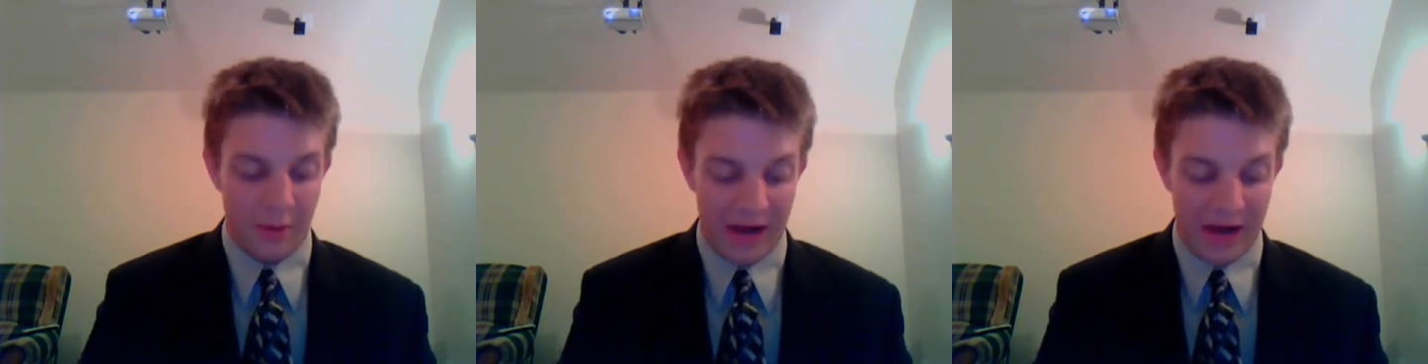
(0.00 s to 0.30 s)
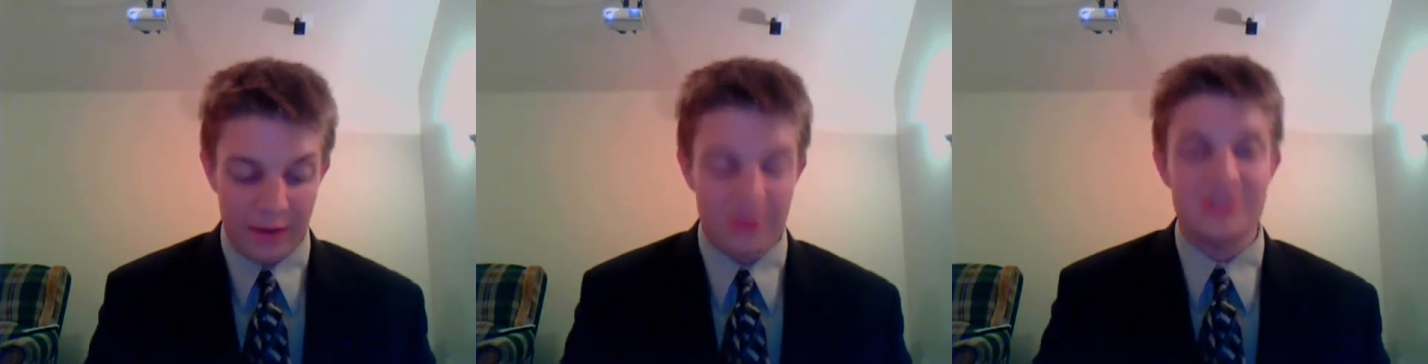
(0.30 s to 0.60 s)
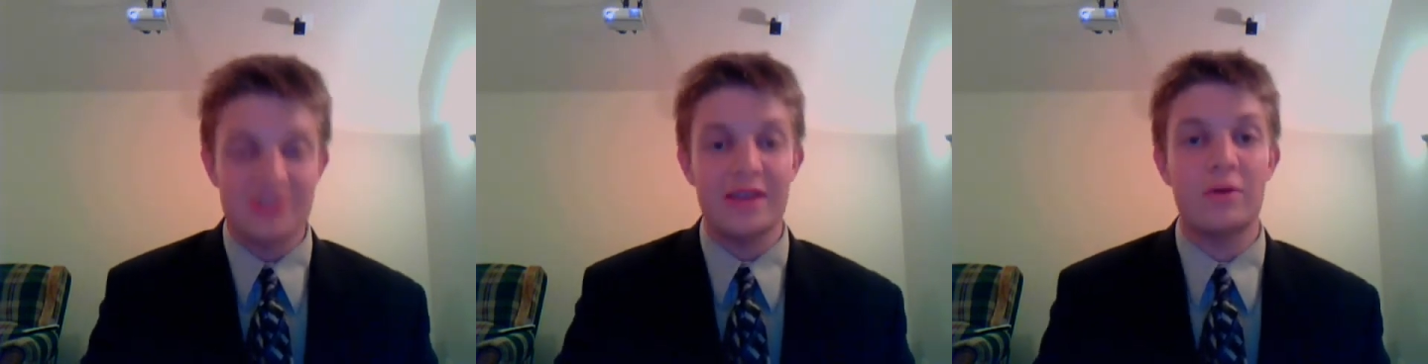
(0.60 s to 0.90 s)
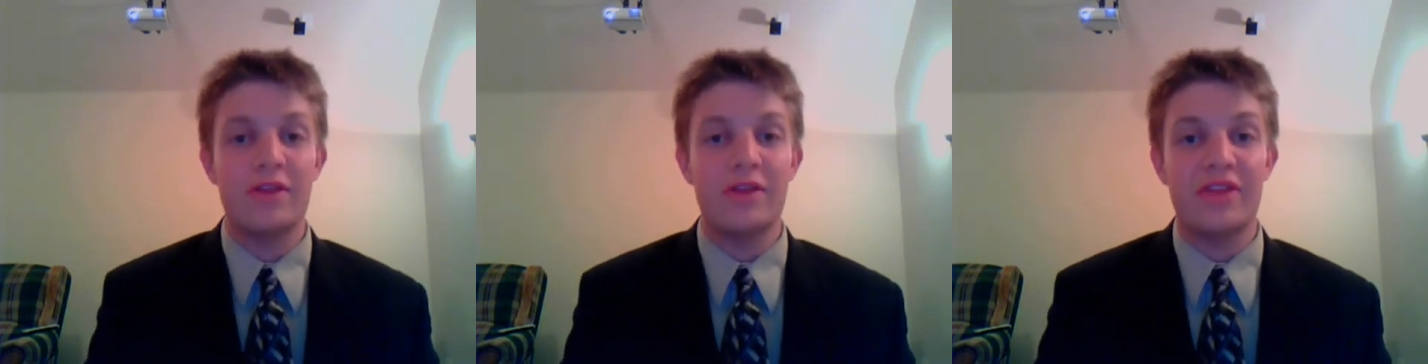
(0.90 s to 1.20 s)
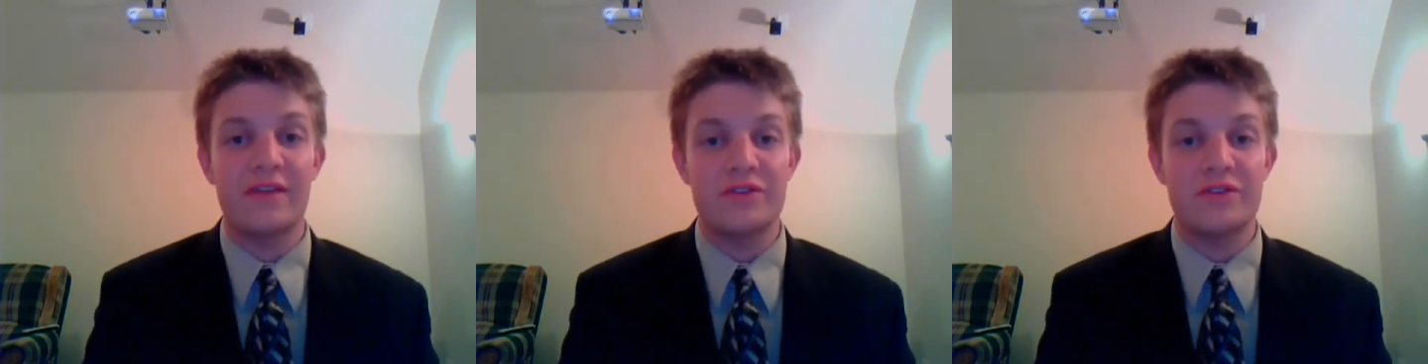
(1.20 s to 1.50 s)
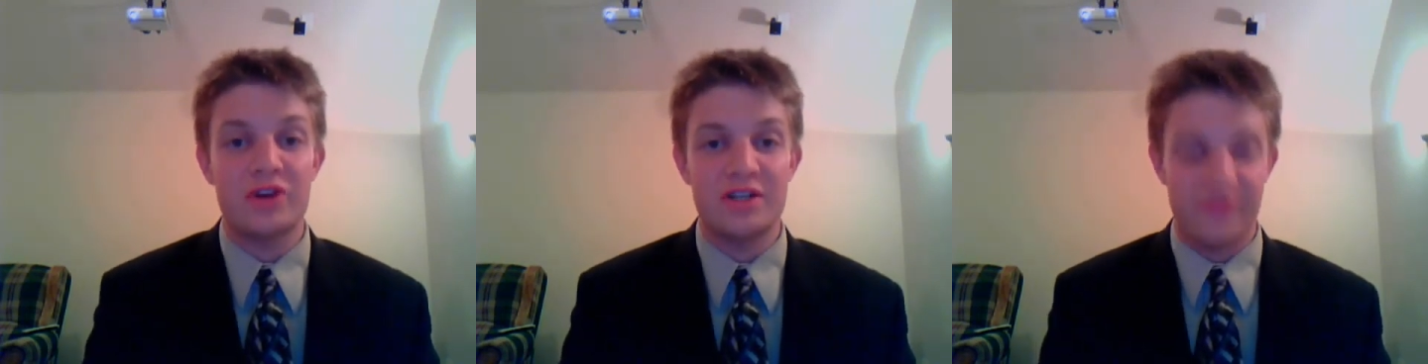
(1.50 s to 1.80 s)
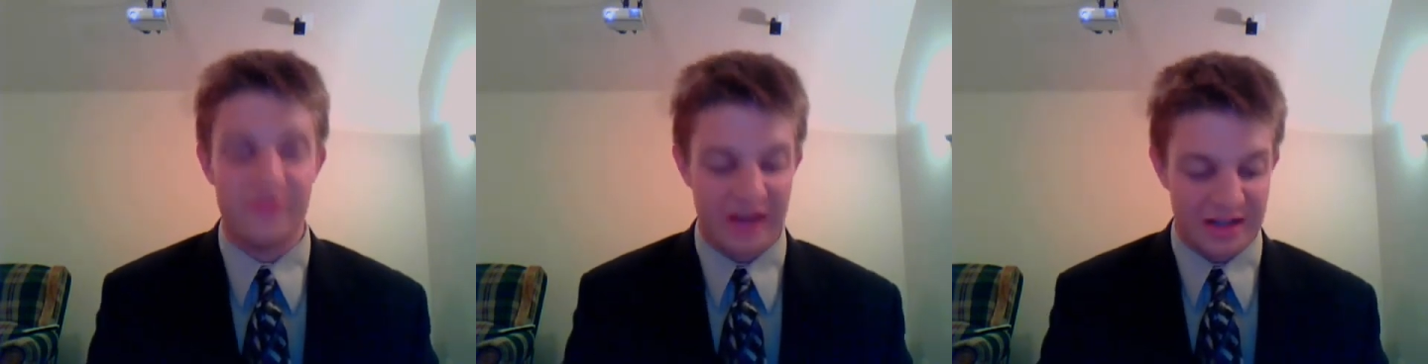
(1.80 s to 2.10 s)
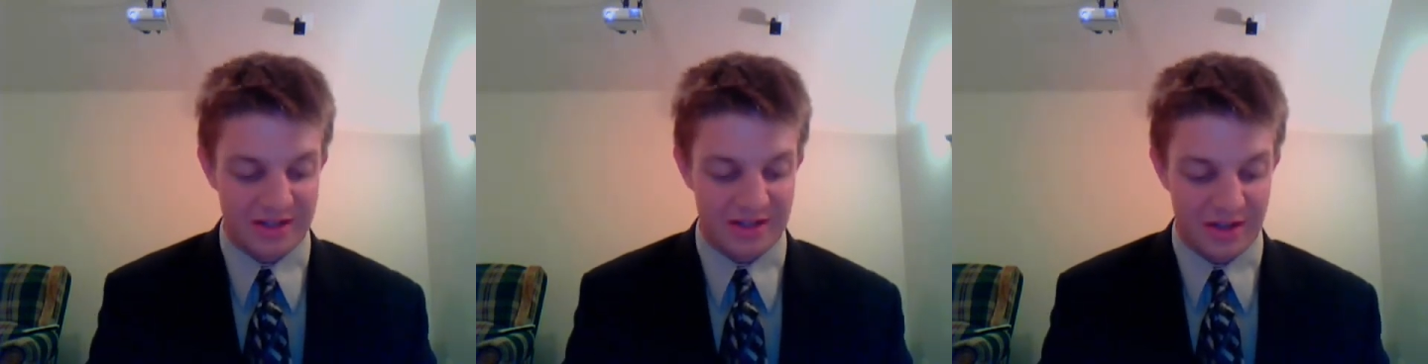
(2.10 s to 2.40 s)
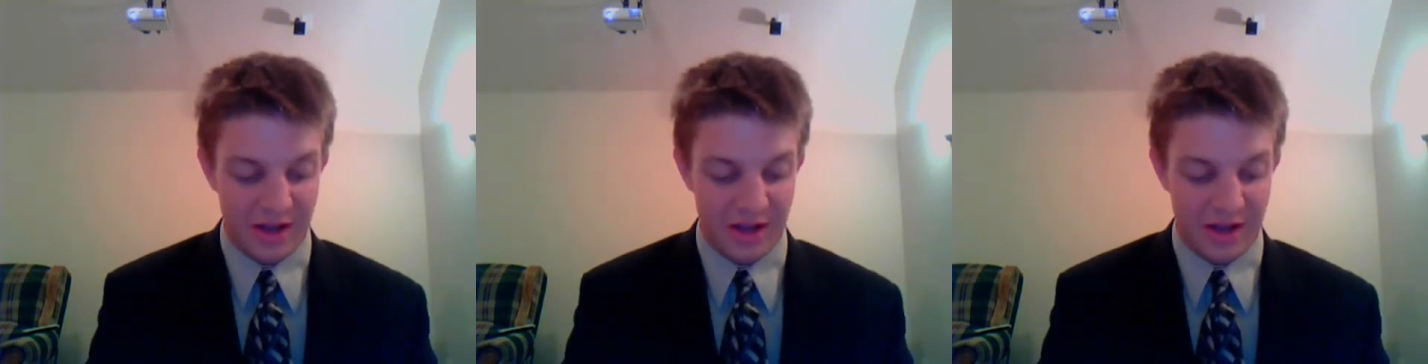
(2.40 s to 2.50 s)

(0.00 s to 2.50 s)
But I will say one thing for Georgia fans.